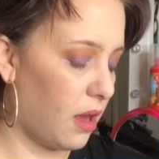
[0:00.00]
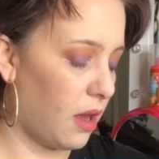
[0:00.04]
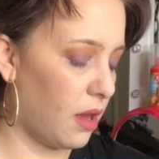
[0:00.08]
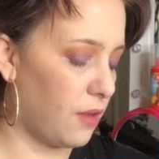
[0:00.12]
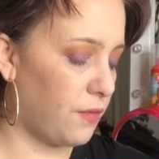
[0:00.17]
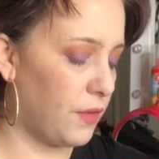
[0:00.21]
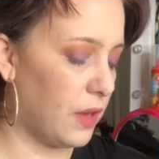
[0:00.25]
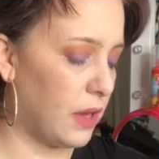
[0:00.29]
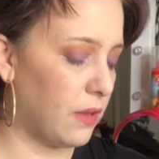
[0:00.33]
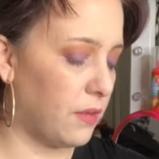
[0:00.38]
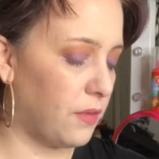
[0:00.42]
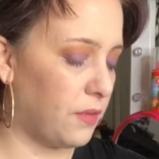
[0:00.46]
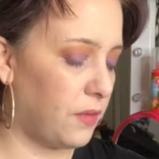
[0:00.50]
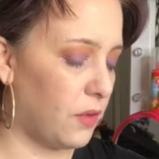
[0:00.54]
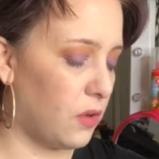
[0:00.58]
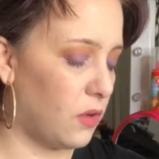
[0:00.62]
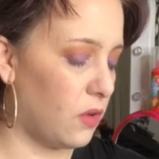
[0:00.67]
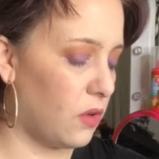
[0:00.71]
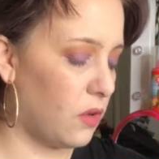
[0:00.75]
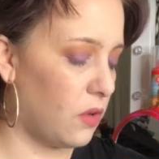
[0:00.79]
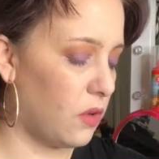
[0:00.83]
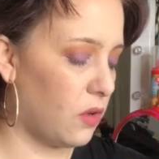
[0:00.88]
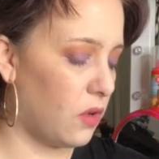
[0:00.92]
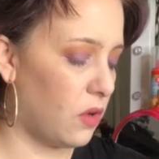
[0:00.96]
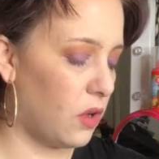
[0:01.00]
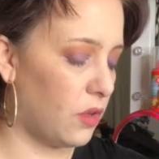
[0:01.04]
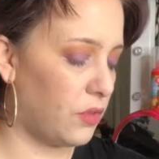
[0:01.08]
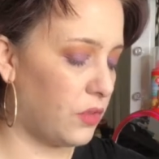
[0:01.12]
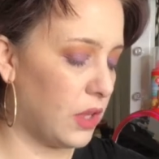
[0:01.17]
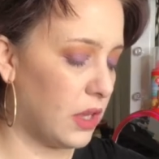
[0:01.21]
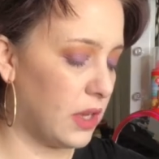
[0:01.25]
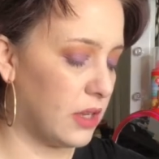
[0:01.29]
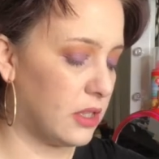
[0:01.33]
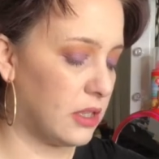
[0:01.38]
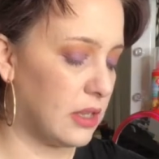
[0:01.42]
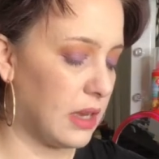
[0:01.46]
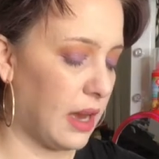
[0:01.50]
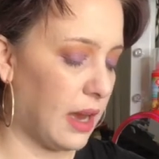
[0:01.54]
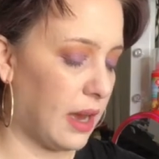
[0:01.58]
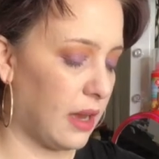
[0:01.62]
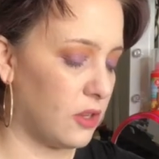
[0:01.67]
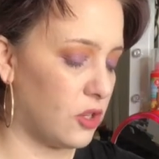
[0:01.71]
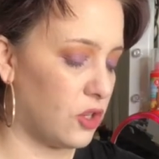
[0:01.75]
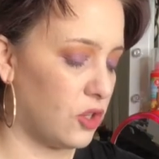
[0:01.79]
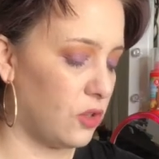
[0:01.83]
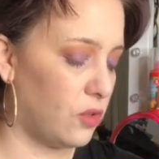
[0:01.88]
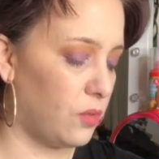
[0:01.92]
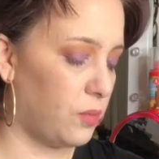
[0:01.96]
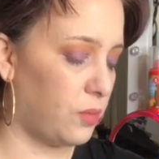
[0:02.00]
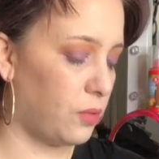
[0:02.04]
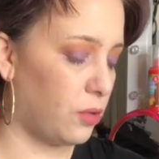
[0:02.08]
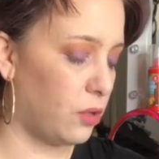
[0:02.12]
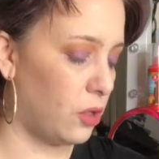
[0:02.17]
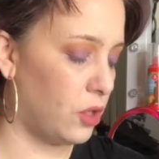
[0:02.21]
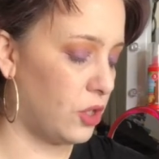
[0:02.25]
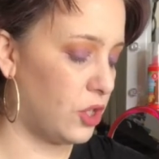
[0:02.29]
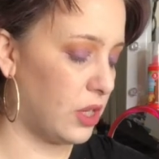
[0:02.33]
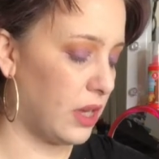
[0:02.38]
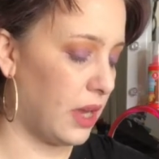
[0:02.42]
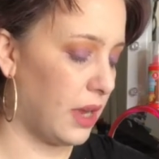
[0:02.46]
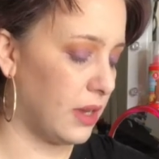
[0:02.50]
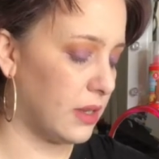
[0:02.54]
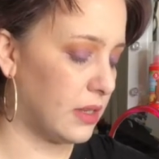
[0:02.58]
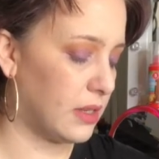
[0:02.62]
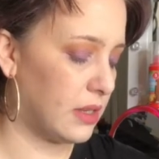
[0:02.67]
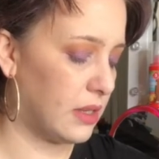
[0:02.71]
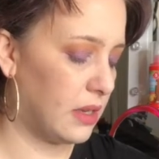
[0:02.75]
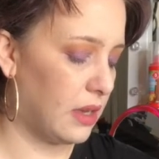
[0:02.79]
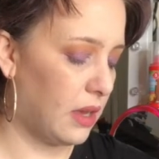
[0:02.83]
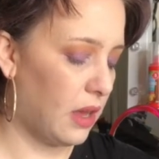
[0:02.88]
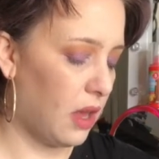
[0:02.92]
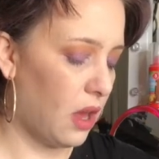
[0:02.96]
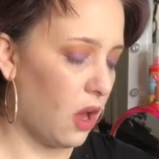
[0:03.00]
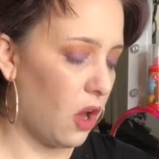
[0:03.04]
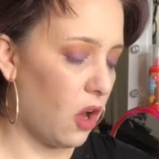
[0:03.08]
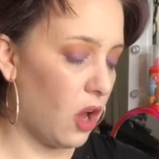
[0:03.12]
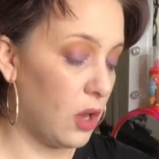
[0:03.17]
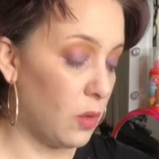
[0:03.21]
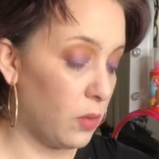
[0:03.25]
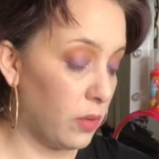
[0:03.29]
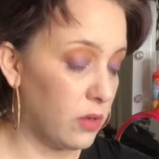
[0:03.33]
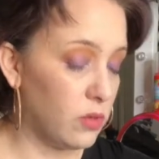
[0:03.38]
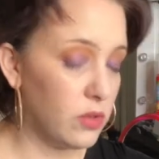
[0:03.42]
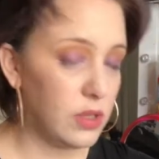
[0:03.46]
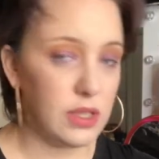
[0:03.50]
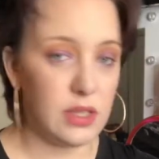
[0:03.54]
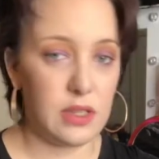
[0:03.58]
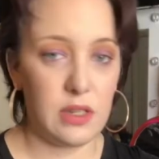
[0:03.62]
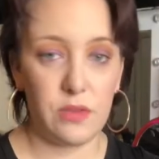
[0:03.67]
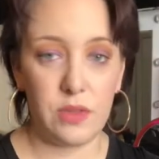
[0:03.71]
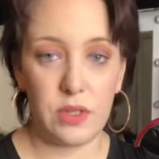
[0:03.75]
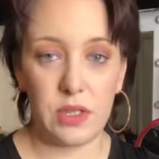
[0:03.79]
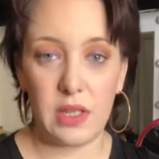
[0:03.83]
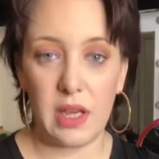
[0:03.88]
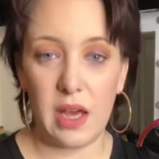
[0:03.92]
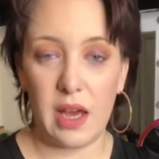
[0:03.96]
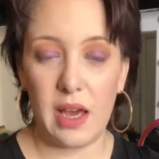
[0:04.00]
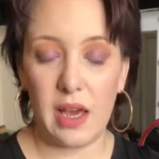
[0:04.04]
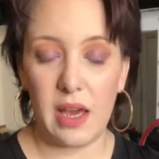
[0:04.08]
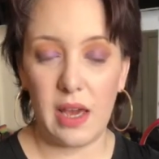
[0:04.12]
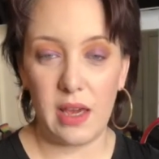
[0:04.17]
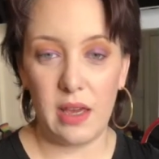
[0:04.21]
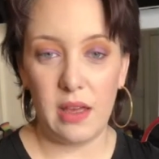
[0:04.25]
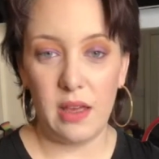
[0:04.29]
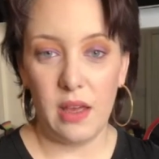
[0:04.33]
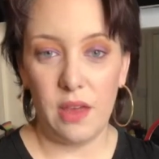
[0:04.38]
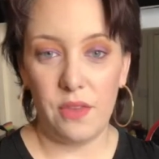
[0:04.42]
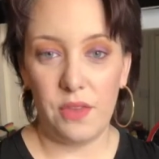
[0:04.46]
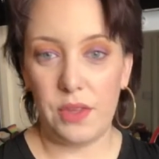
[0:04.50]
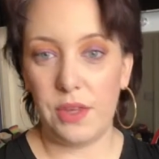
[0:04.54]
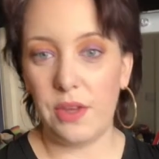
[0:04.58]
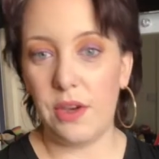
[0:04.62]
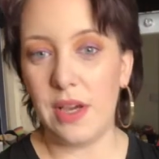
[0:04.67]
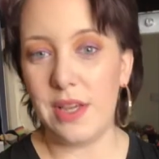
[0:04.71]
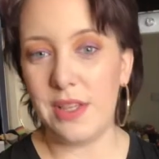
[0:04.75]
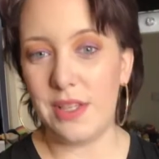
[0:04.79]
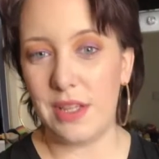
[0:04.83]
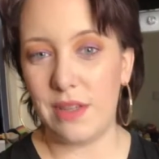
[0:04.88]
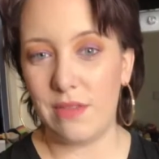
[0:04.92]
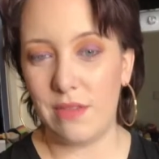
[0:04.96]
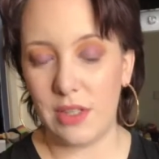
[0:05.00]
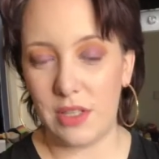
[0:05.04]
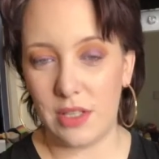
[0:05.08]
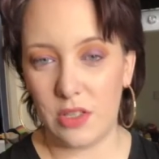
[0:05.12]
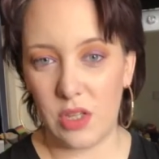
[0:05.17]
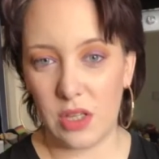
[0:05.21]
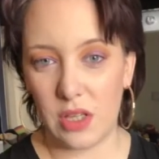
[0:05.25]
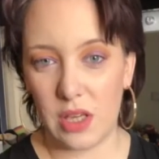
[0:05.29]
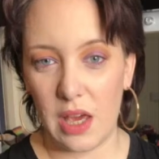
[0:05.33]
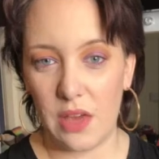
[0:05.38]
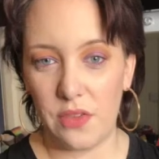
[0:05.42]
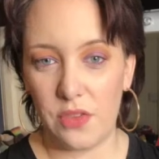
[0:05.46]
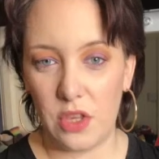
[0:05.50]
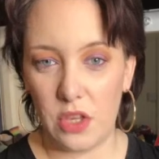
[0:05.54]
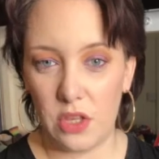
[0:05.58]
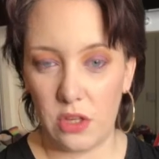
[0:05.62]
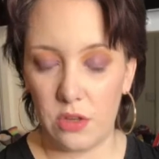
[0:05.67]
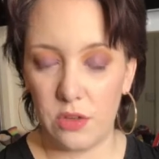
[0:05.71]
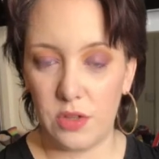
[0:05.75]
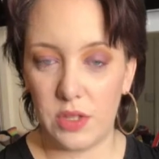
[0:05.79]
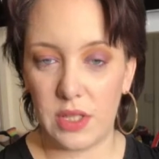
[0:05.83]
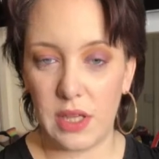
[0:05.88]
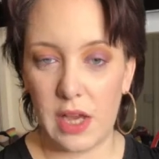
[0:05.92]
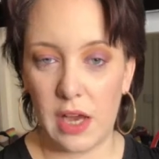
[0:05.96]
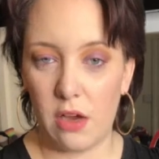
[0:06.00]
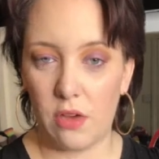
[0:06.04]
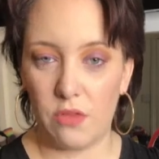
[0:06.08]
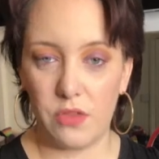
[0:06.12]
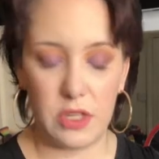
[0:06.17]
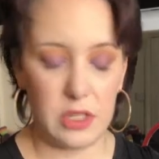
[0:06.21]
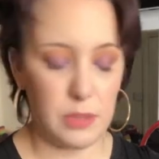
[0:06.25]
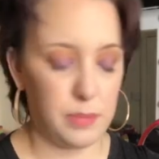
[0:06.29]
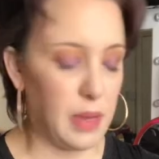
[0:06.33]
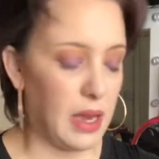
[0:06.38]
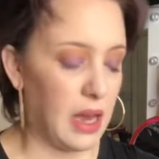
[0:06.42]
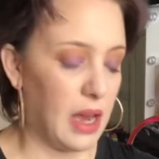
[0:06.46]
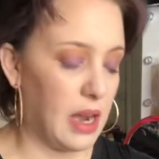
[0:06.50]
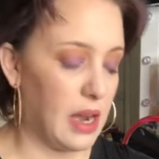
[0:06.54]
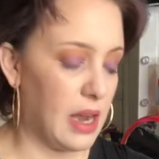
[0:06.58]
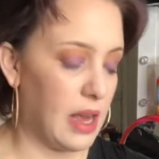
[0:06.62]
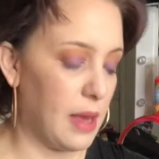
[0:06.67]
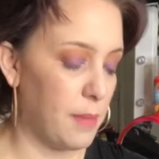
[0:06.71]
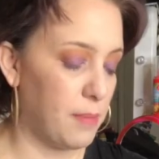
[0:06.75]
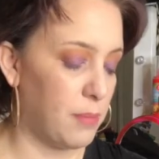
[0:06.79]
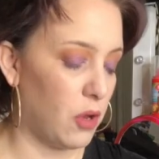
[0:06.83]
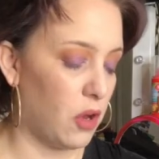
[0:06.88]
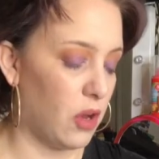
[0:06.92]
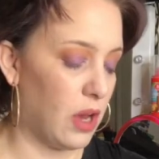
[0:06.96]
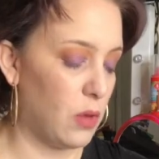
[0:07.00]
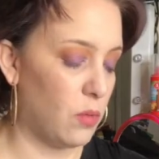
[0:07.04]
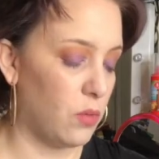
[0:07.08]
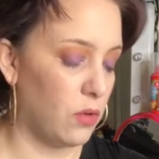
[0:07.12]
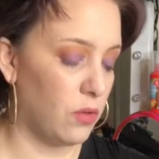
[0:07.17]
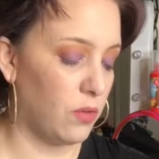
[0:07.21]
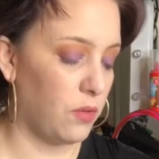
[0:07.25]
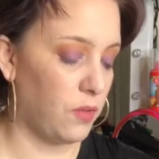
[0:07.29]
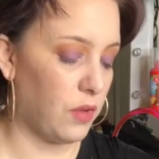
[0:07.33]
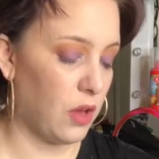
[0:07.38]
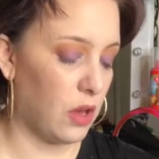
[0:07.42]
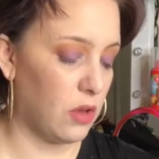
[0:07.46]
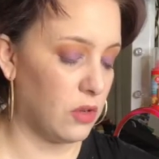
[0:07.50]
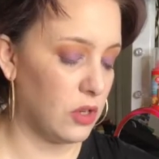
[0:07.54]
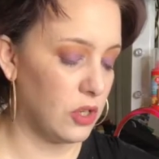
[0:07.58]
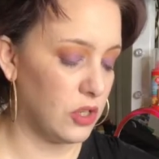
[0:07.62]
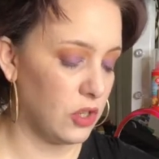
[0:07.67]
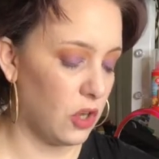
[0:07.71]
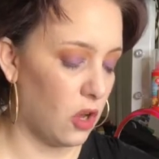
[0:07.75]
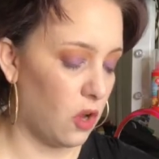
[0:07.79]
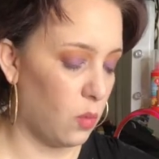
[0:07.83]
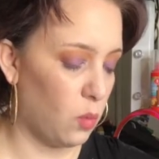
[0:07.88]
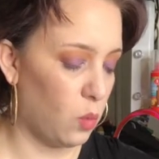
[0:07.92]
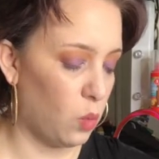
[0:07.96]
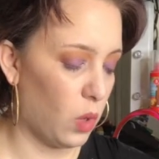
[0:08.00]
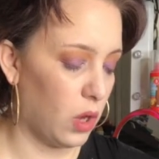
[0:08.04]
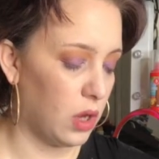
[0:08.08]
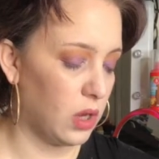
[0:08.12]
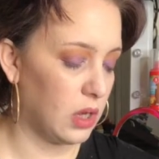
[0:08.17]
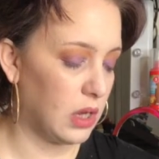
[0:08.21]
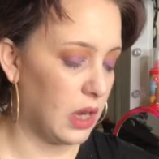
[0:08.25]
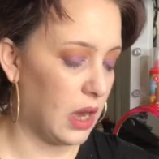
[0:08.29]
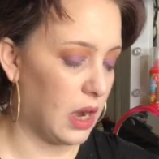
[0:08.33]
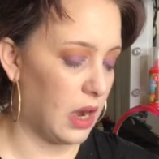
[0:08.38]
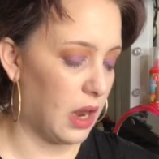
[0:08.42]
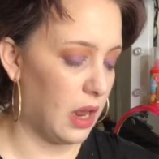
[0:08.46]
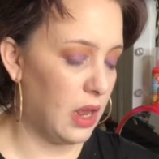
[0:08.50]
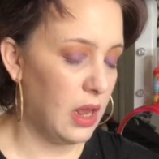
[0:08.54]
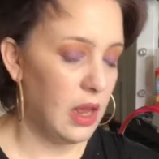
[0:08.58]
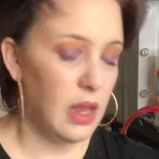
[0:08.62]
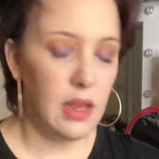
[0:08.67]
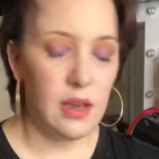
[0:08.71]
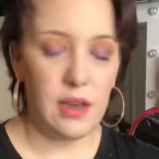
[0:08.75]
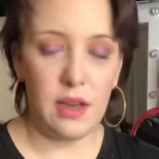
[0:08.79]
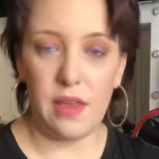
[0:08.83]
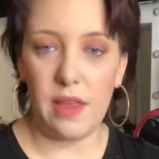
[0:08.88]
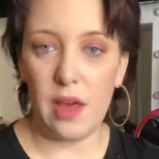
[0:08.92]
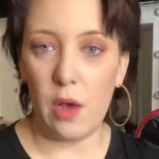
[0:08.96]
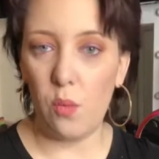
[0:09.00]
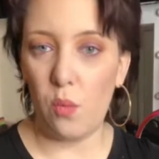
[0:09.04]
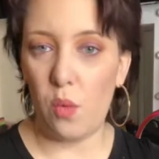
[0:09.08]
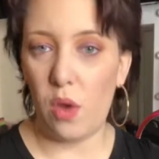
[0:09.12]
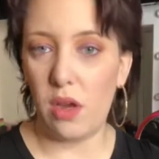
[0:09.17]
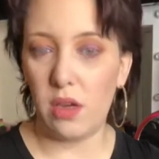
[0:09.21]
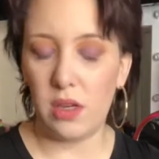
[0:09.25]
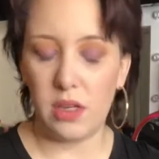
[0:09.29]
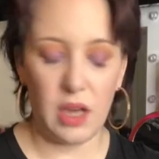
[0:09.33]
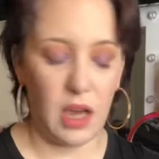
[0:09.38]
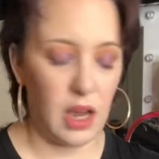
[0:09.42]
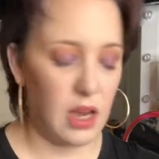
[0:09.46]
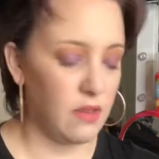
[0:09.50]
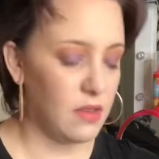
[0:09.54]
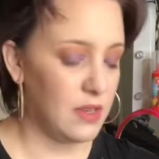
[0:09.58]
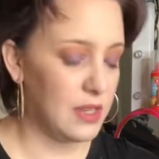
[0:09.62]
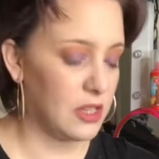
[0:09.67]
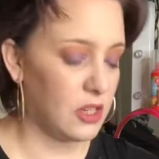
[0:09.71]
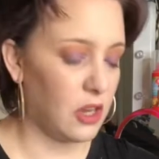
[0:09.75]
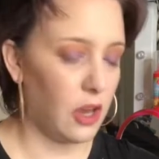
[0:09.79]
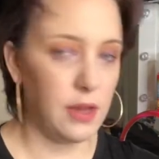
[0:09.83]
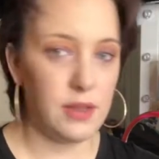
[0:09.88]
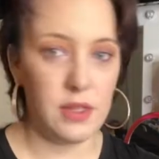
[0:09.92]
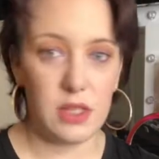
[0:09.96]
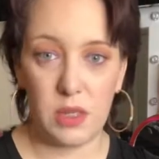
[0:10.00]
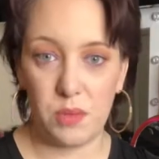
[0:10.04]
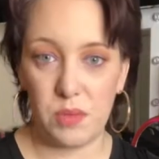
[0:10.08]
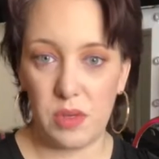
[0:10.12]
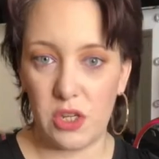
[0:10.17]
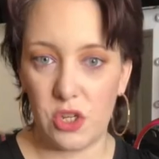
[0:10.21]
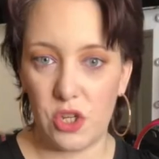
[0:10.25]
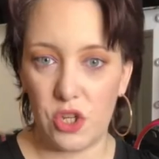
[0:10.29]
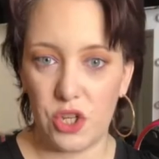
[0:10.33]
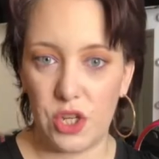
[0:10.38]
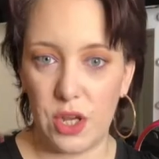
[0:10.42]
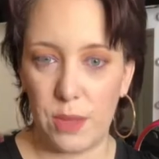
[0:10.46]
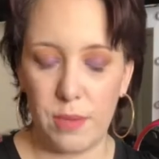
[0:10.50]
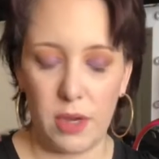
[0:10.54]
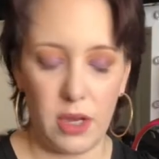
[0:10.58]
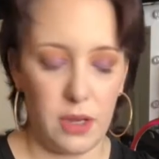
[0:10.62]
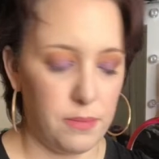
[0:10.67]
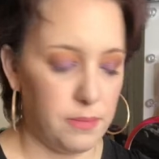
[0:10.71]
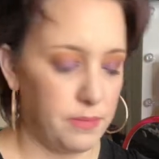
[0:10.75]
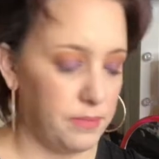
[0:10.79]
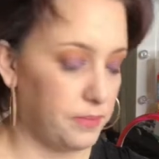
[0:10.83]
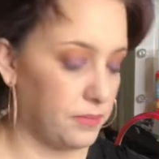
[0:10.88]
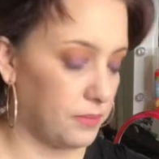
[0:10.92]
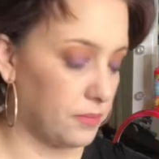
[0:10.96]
I think for this actual project I will still say the idea is to get the use out of this palette, but I will focus on one colour. Now that one colour is going to be a shimmer,